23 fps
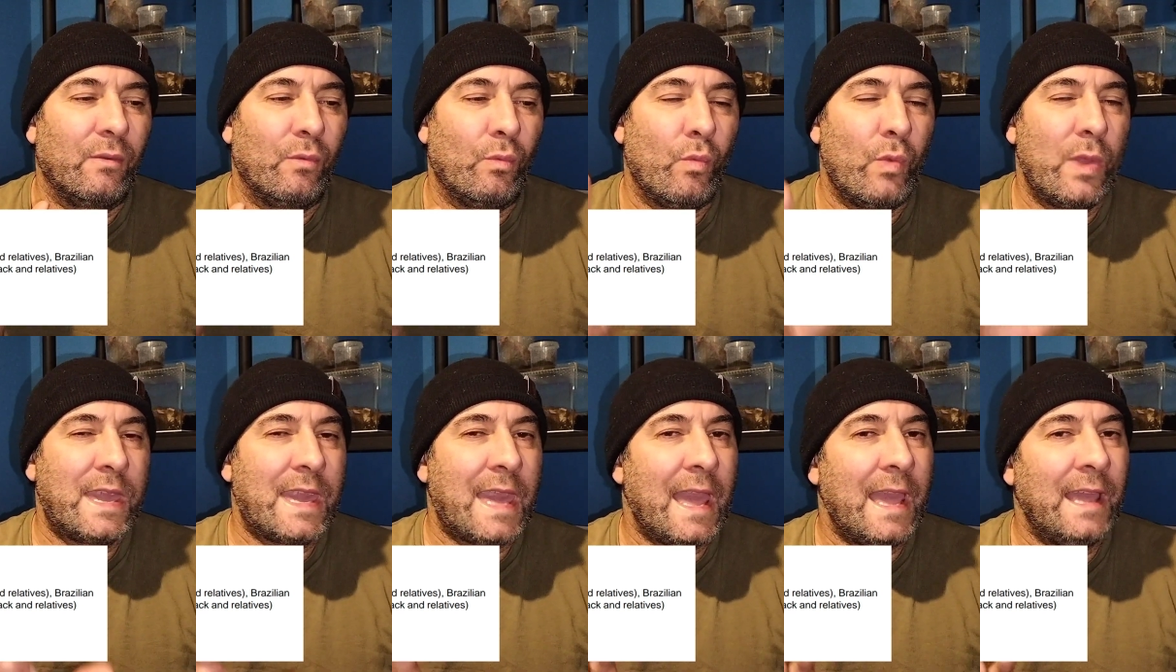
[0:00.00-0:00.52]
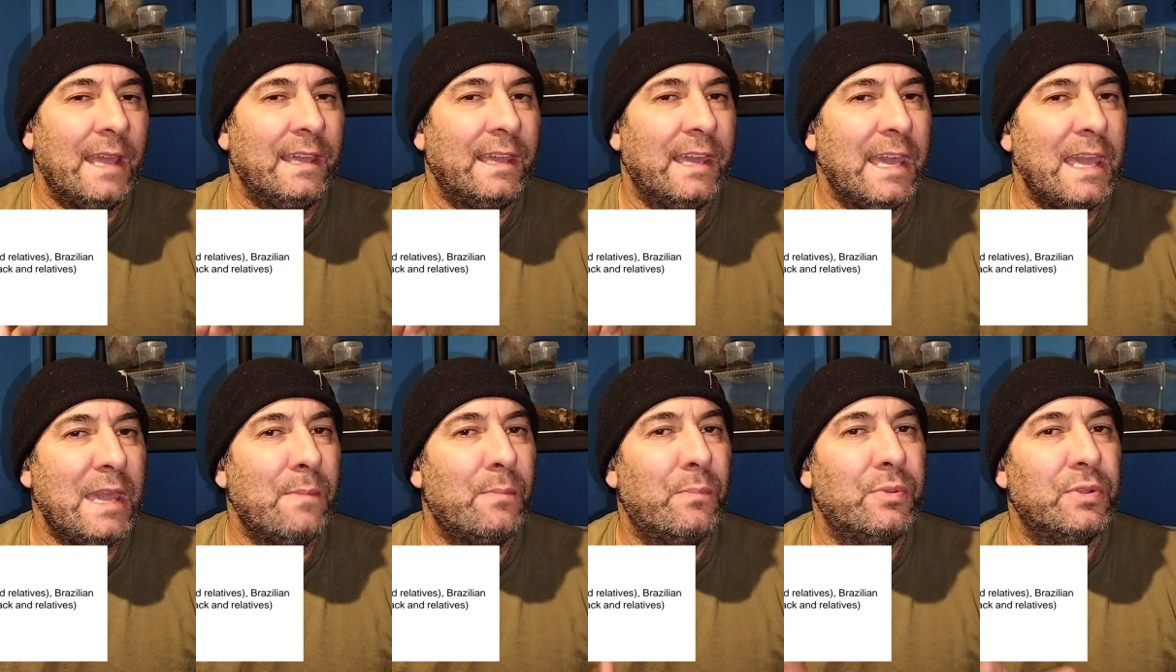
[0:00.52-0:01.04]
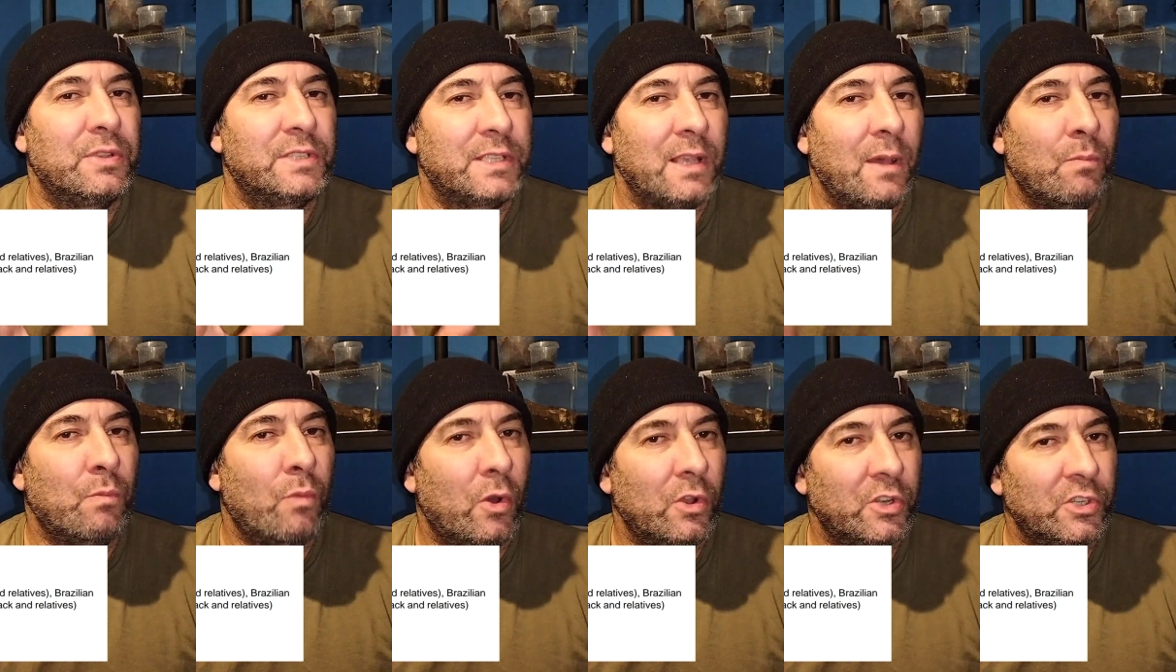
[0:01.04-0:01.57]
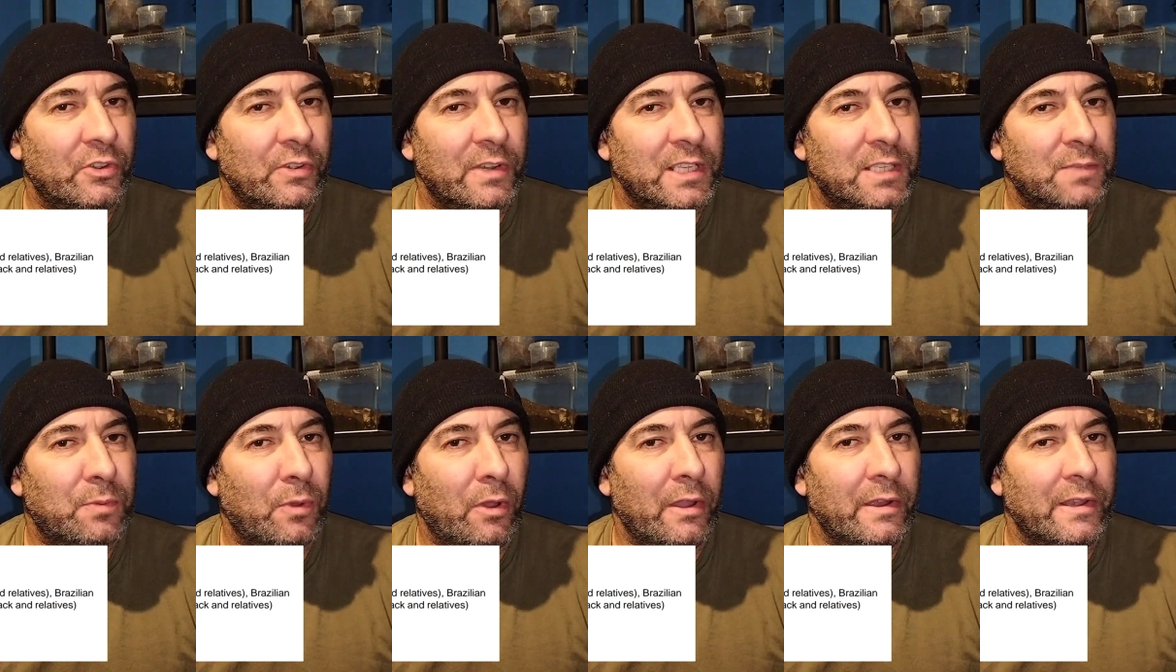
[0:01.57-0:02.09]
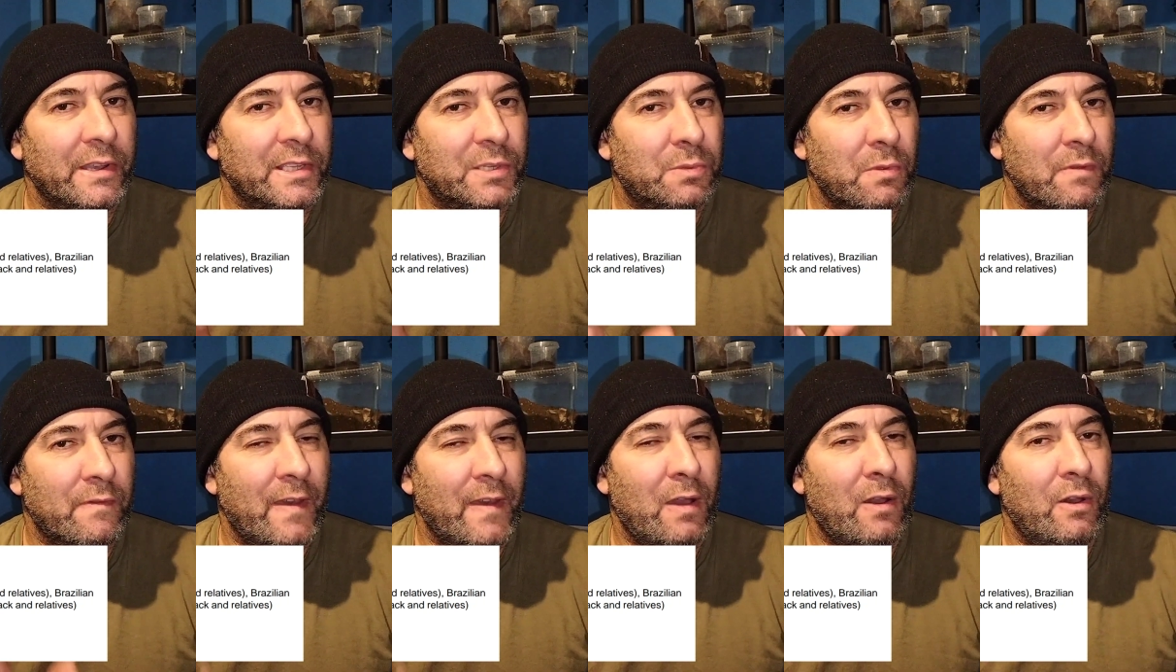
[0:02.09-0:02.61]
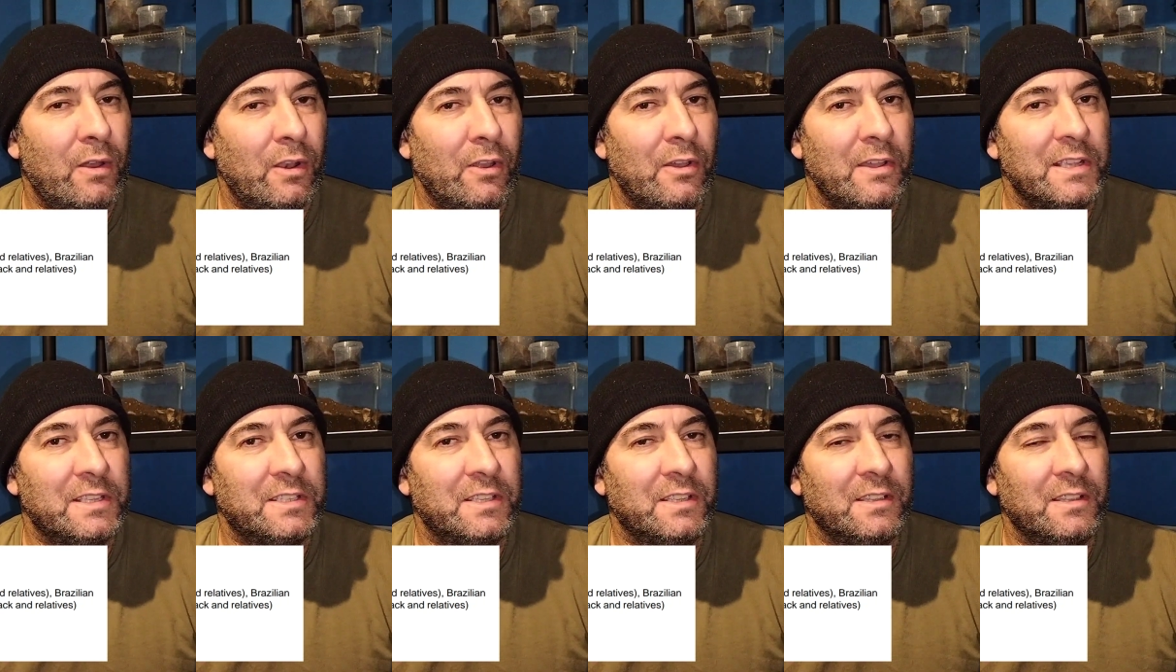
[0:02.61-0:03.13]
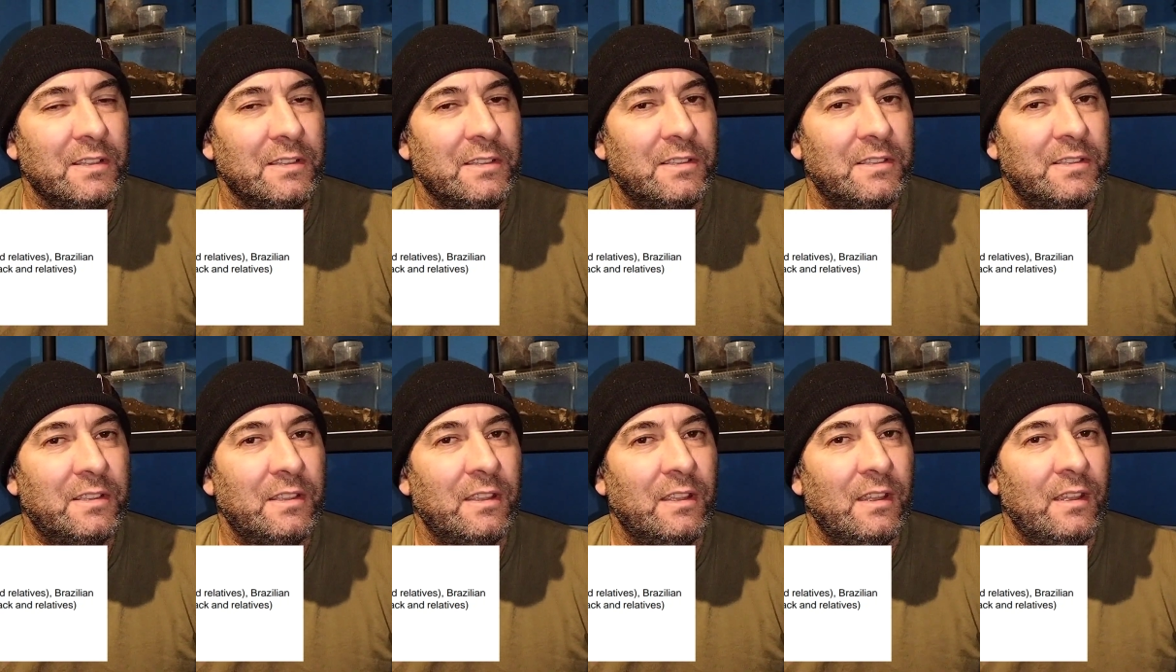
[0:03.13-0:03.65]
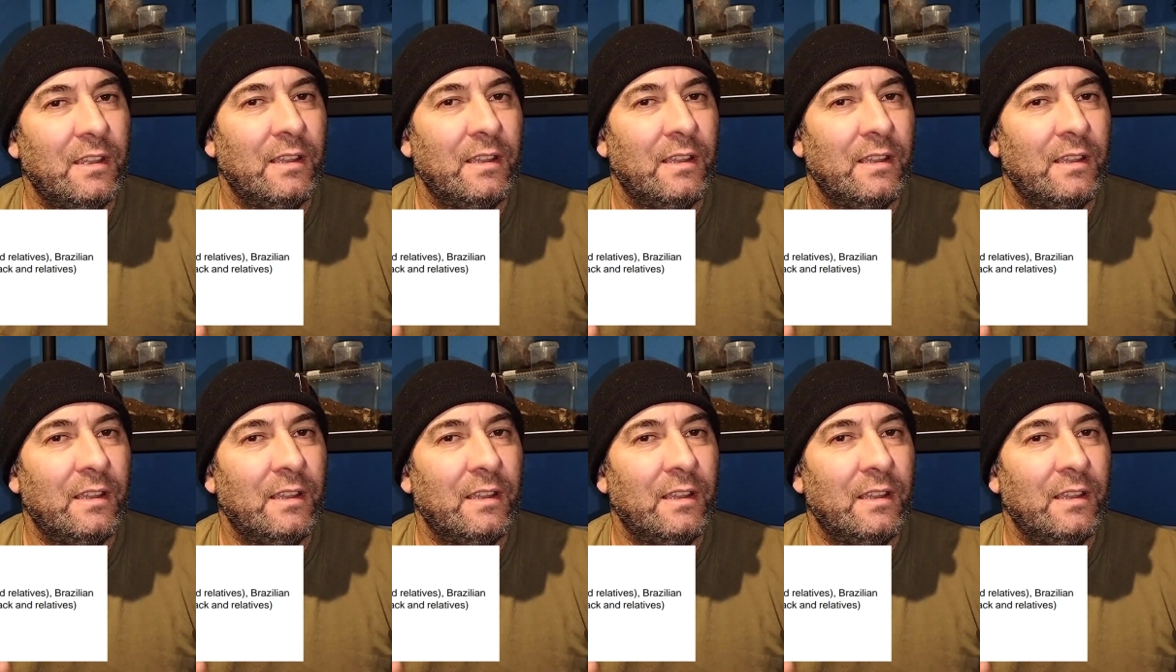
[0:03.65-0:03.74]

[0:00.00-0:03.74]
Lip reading: we can keep some wandering spiders without a license.